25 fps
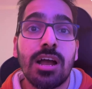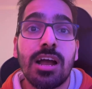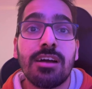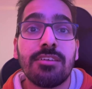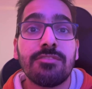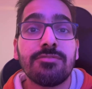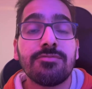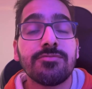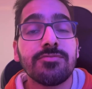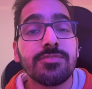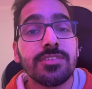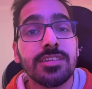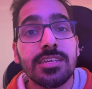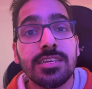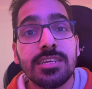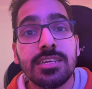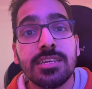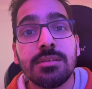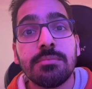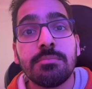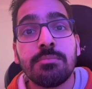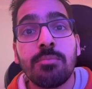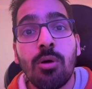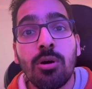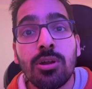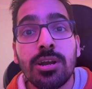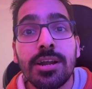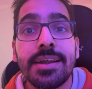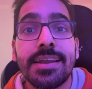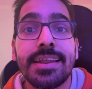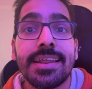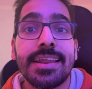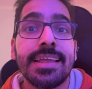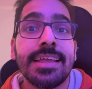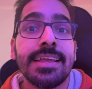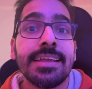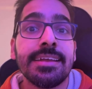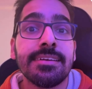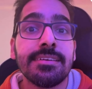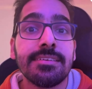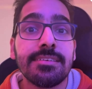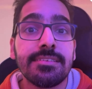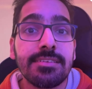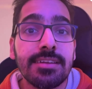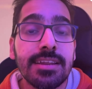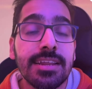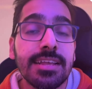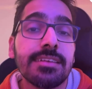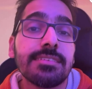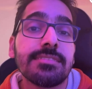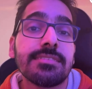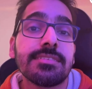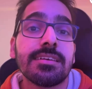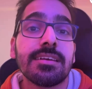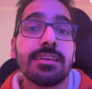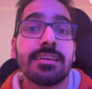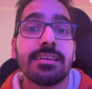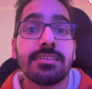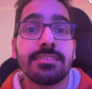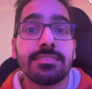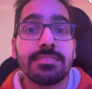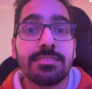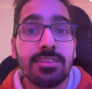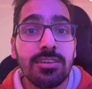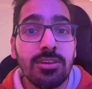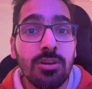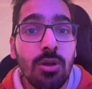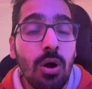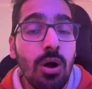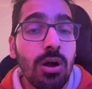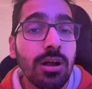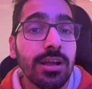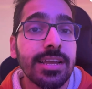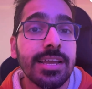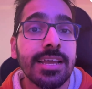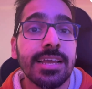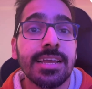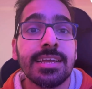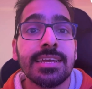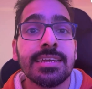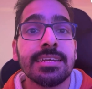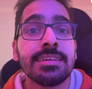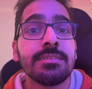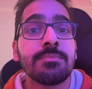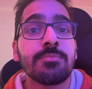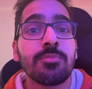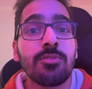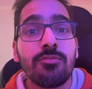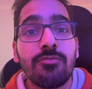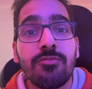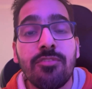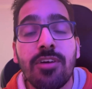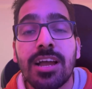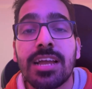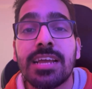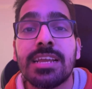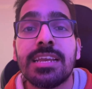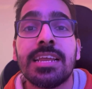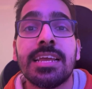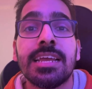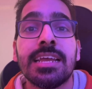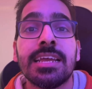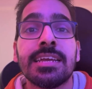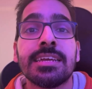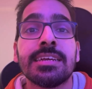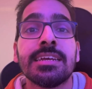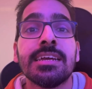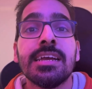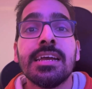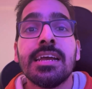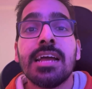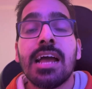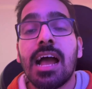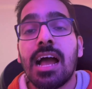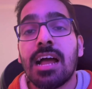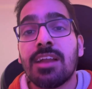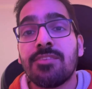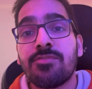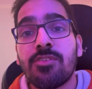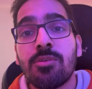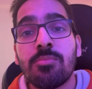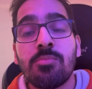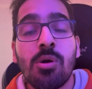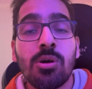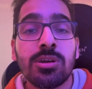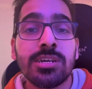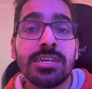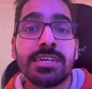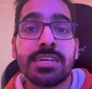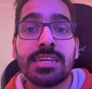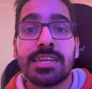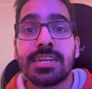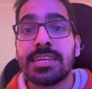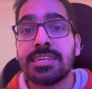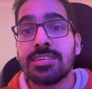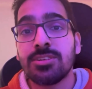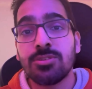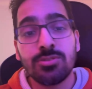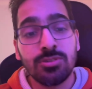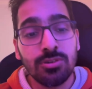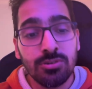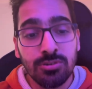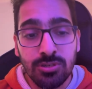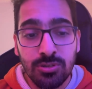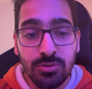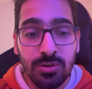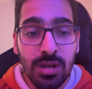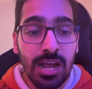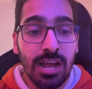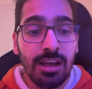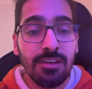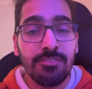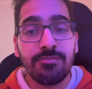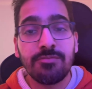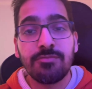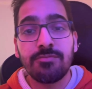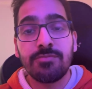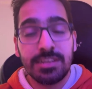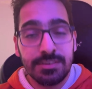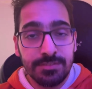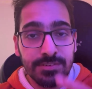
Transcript: you have the monitoring, traces, logging, profiling. And for monitoring, you know, you have,